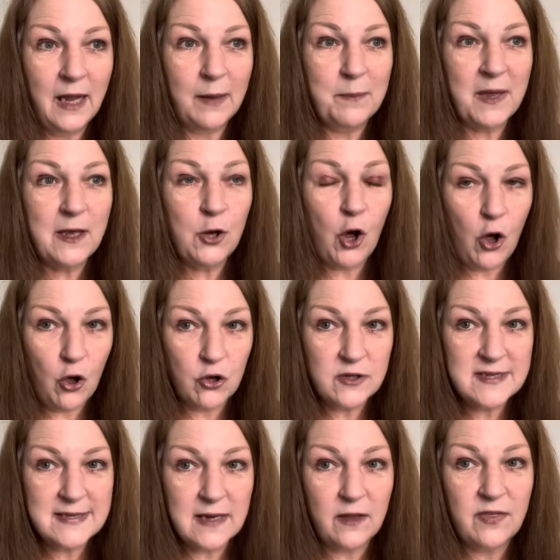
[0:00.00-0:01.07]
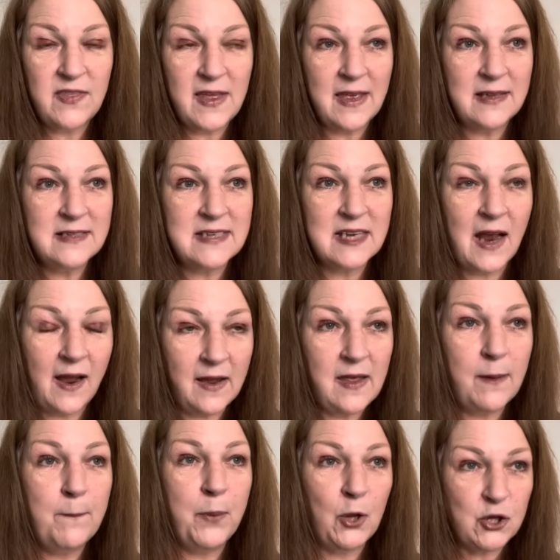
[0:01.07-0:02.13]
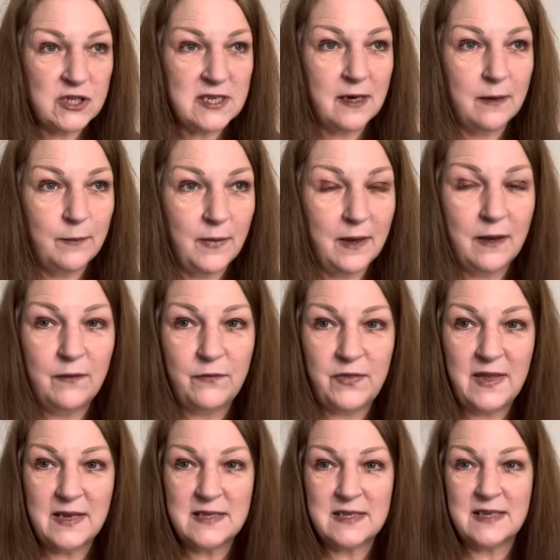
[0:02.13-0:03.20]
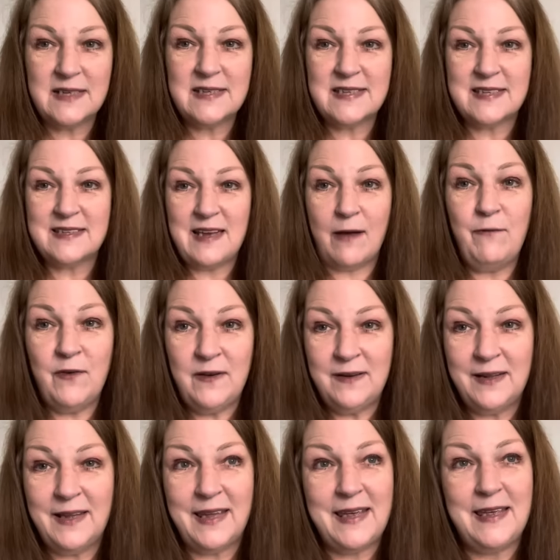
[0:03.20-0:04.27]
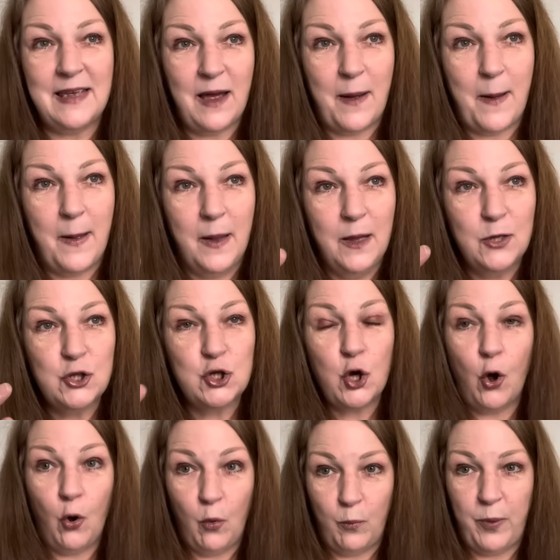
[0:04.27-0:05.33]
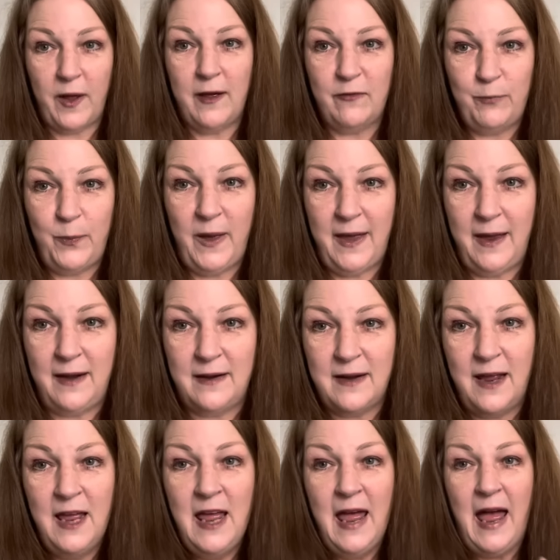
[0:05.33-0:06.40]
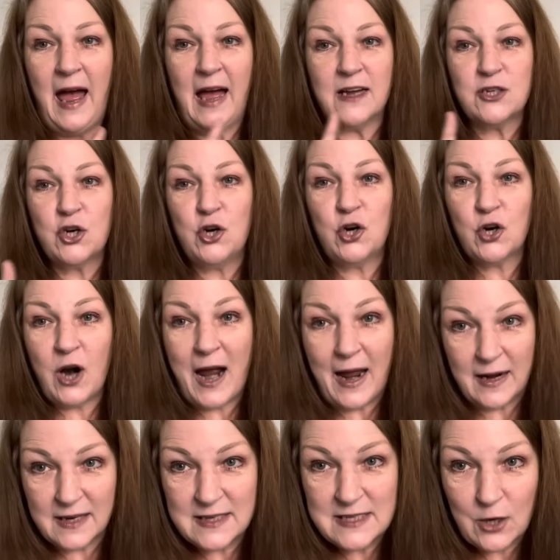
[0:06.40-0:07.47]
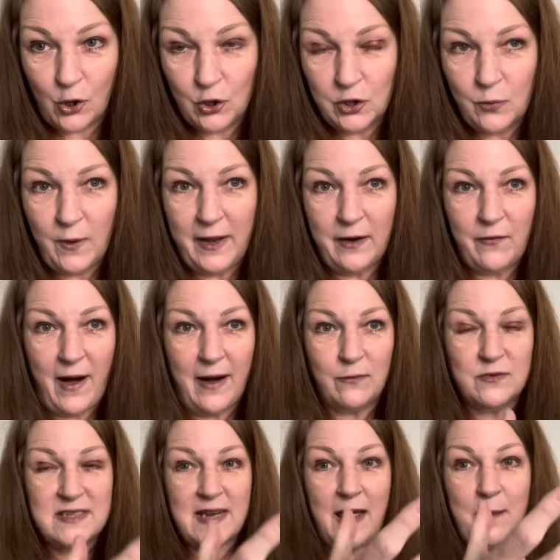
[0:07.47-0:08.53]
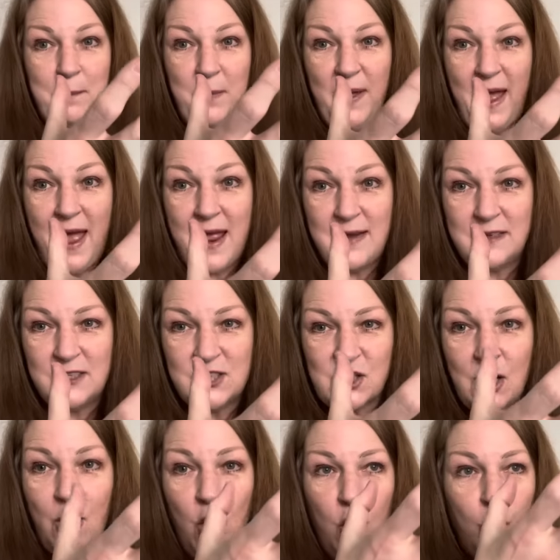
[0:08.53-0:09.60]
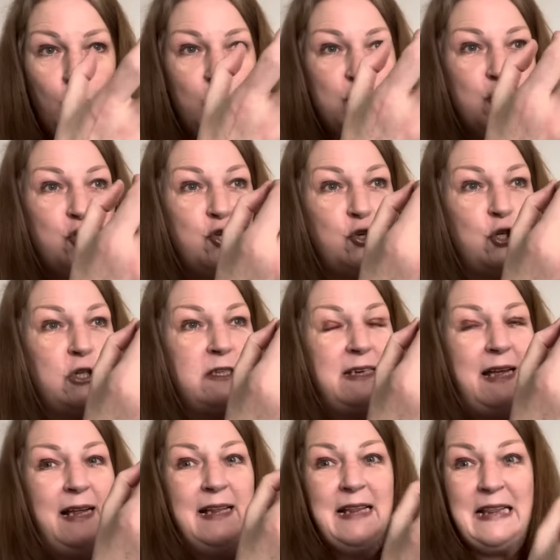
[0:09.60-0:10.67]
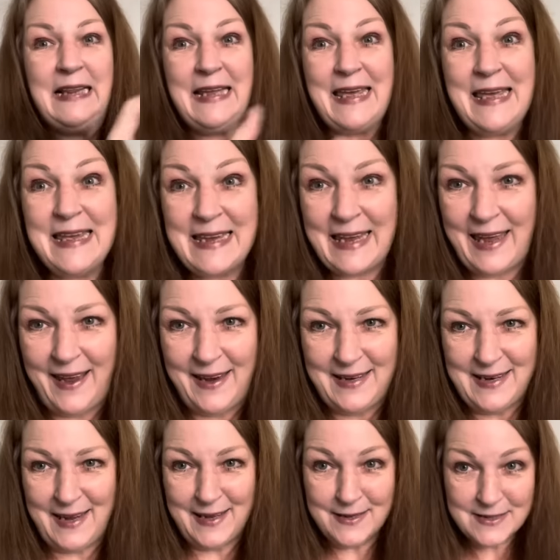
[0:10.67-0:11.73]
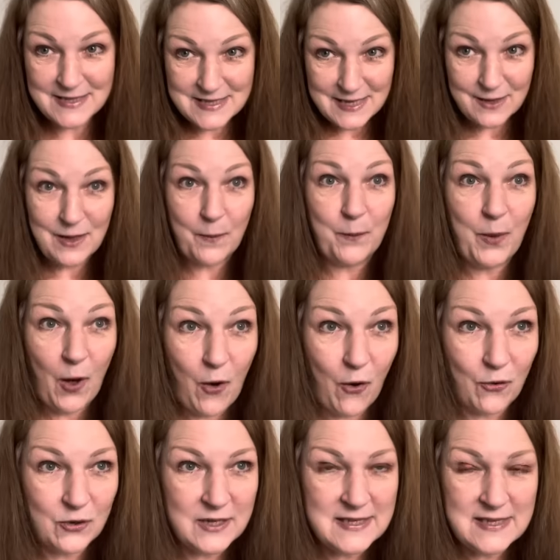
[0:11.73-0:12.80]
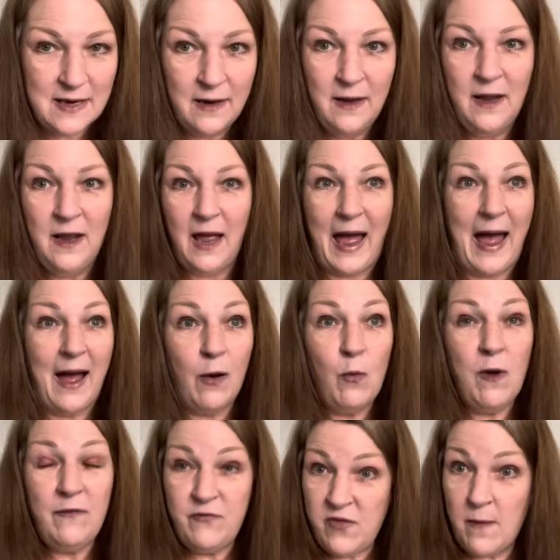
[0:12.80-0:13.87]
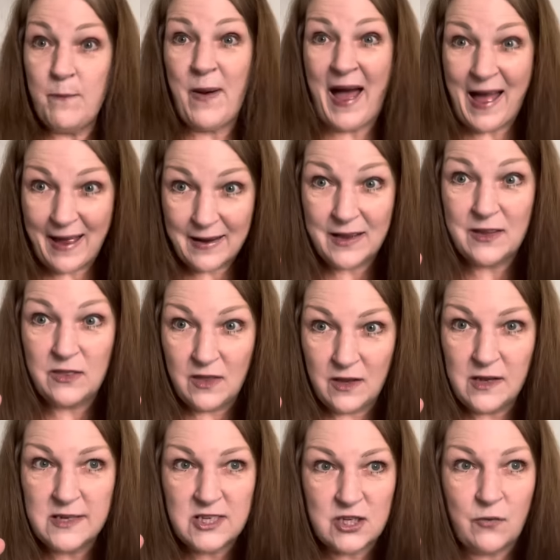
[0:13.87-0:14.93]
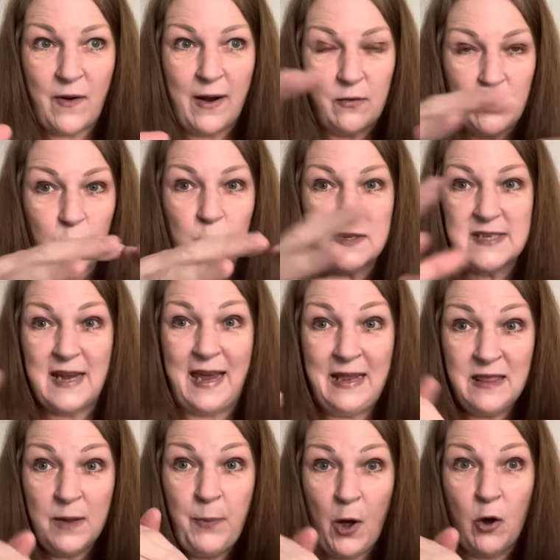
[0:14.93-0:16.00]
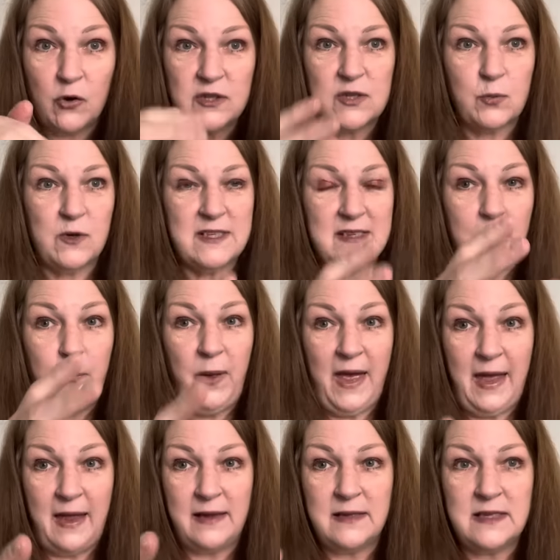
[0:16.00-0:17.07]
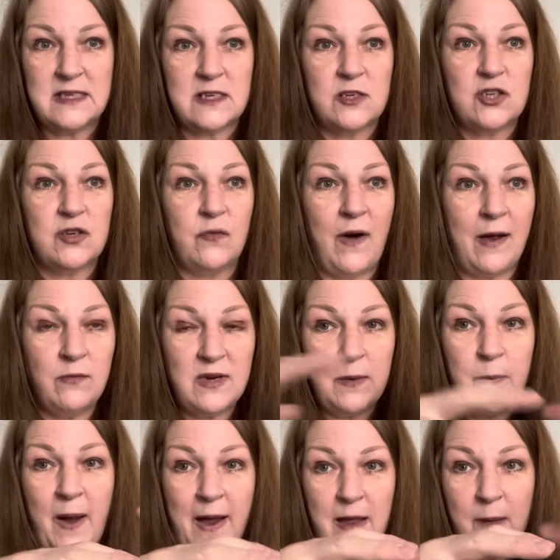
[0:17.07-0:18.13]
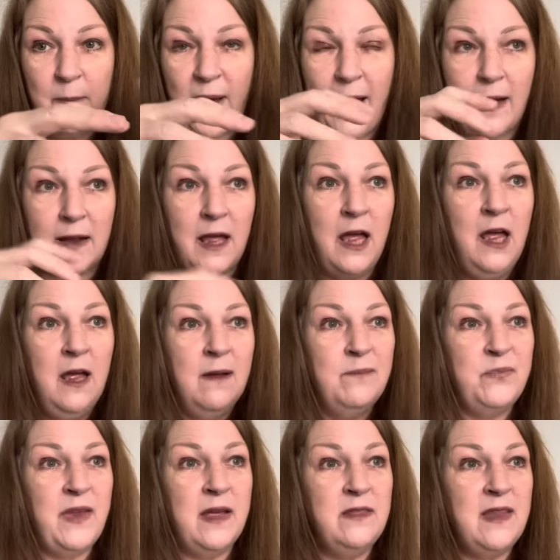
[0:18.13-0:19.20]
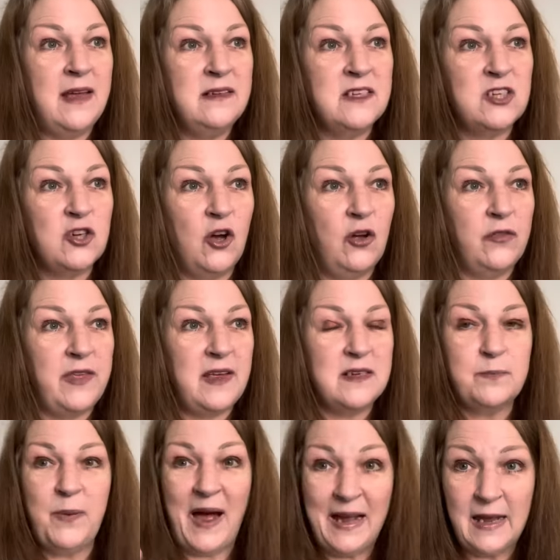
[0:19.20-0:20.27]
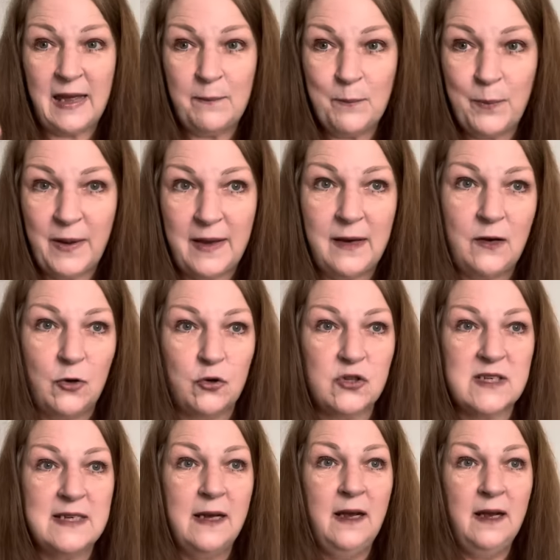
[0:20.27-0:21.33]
because the entire bottom of this 7 litre tub of paint had cracked all the way around, and paint was just leaking into the box. Out of the bag that had that was in the box was the paint, surrounded by a bag, and then sort of these packing peanuts,